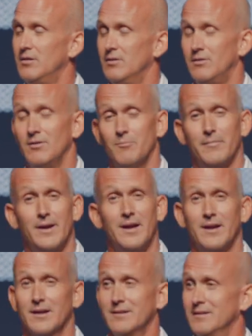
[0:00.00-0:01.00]
Oh,
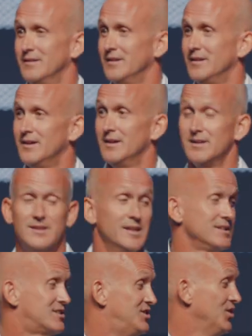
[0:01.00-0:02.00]
man.
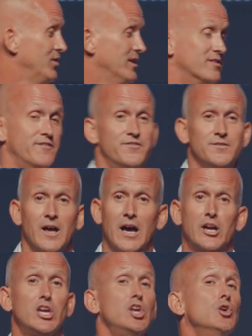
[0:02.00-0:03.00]
This dude is
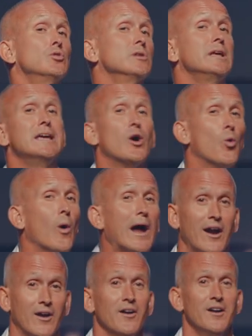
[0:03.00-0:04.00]
acutely
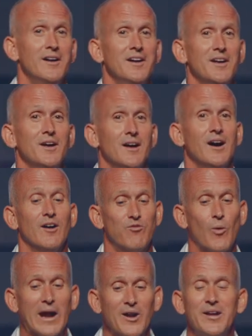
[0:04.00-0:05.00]
aware of
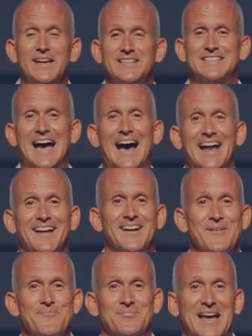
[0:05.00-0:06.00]
where he's at
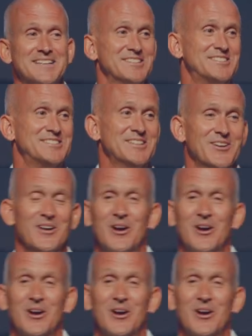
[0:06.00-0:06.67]
as a sinner.